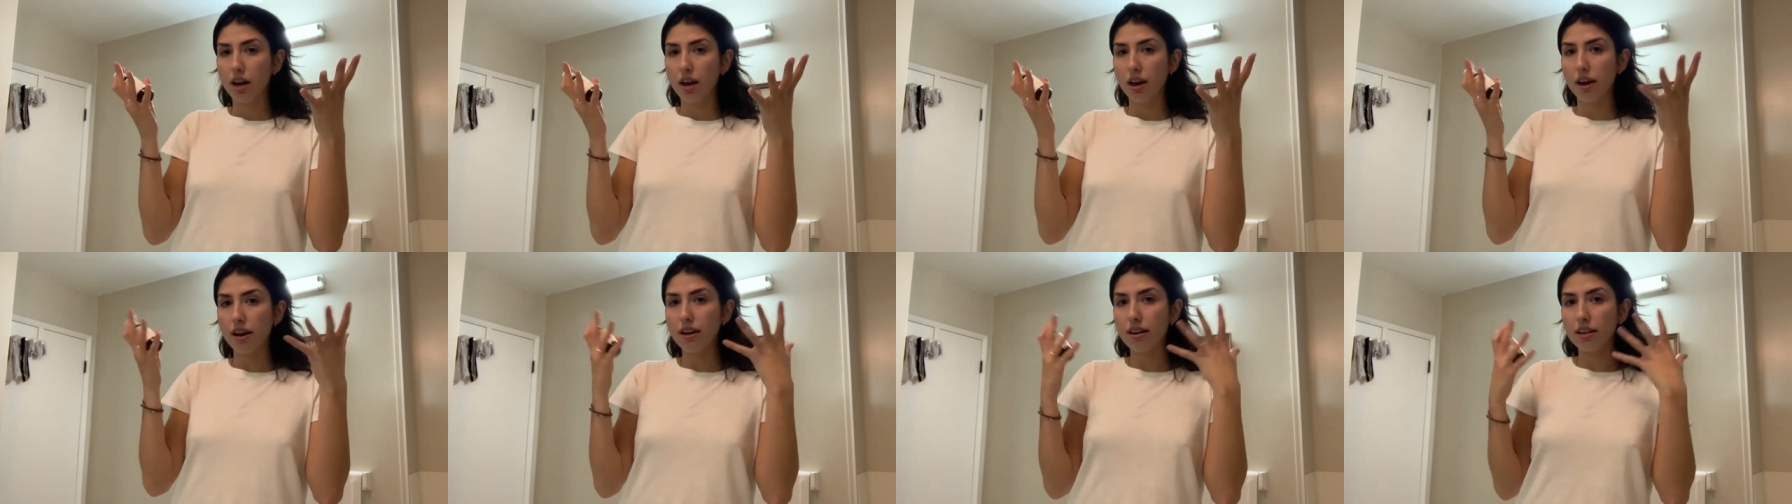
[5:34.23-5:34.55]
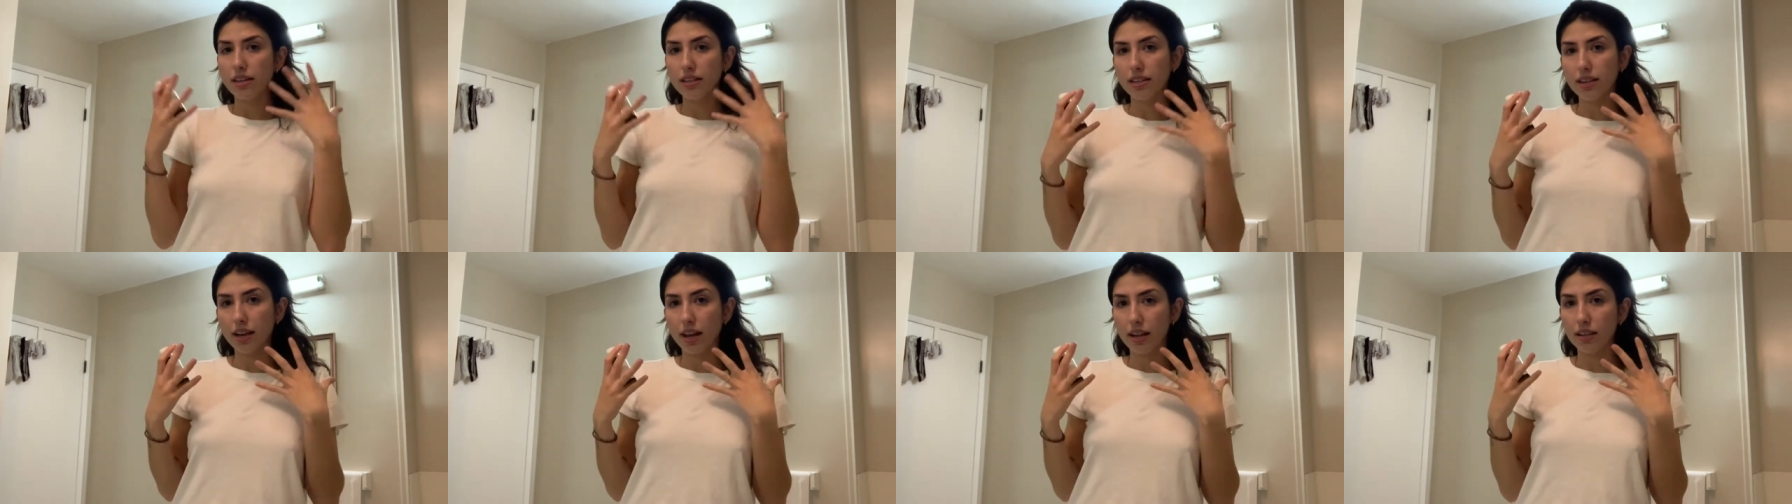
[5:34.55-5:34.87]
an
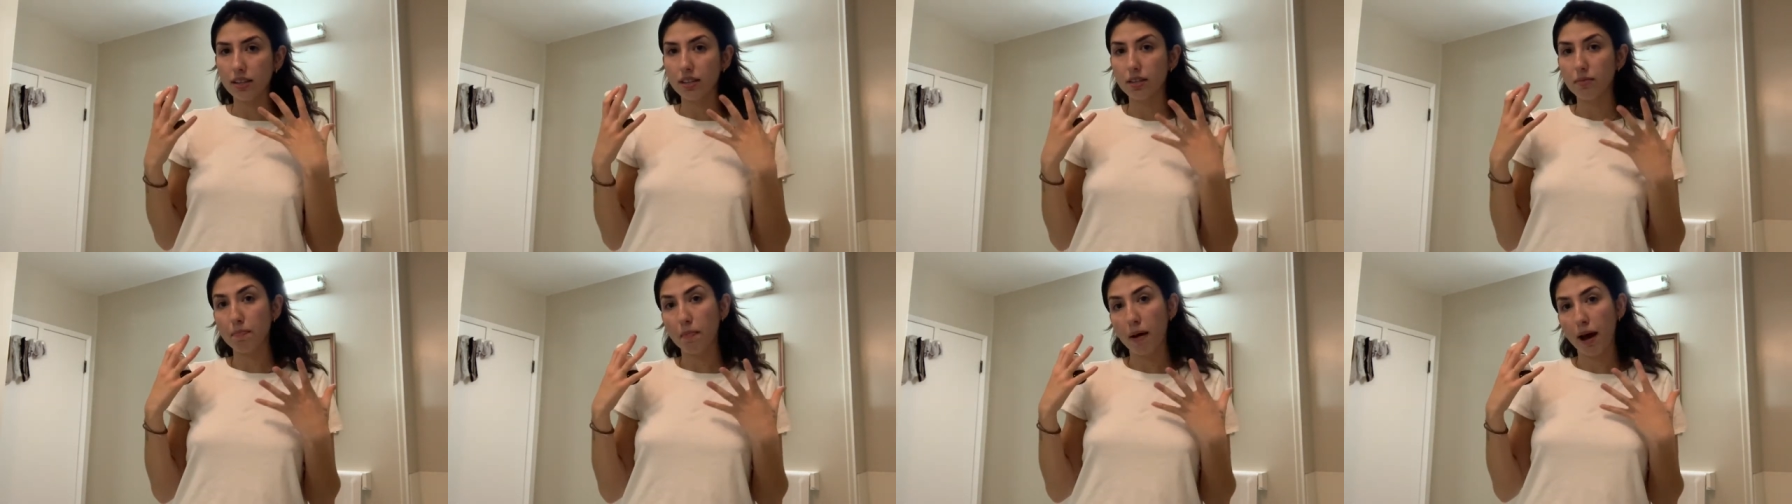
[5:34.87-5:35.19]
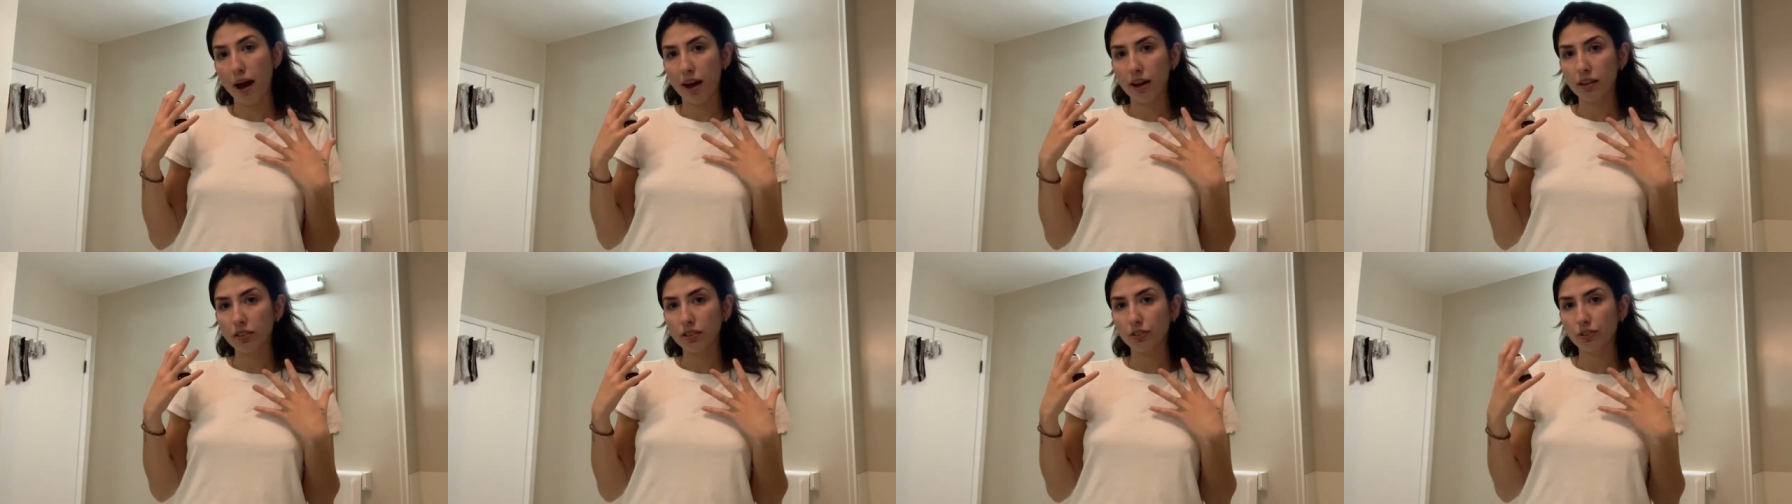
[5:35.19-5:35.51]
intense
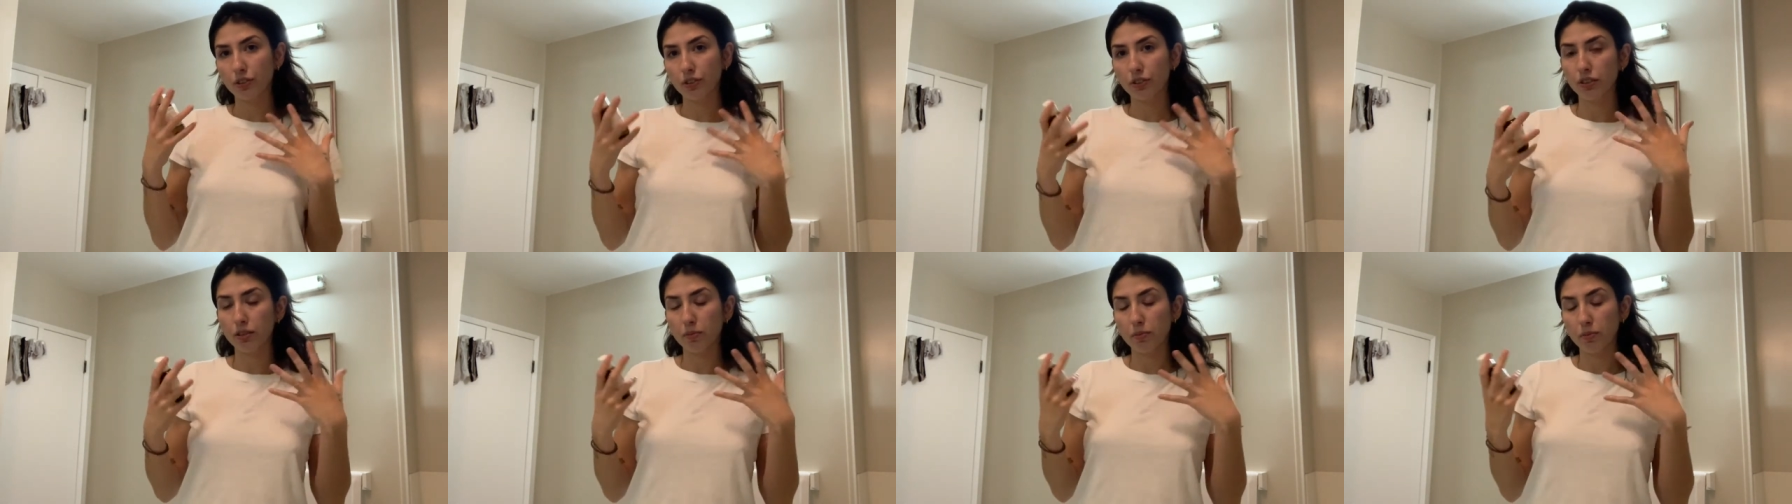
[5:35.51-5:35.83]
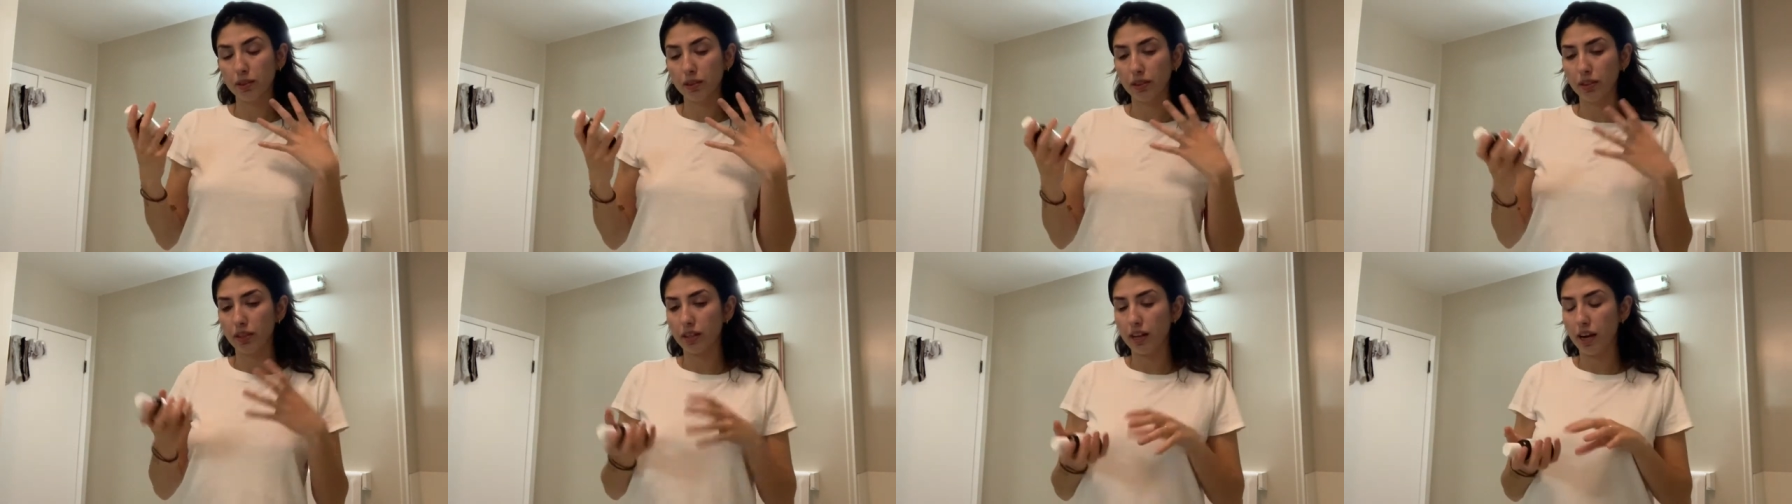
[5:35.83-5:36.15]
mask or something
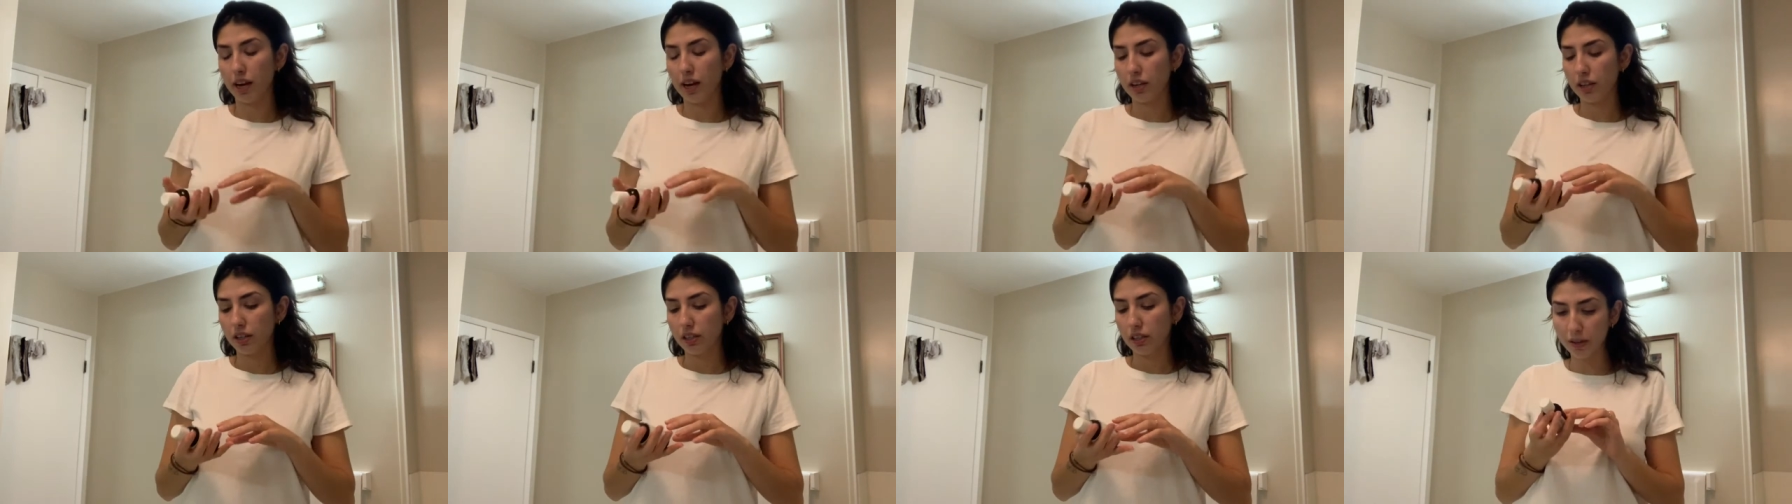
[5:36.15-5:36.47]
like that.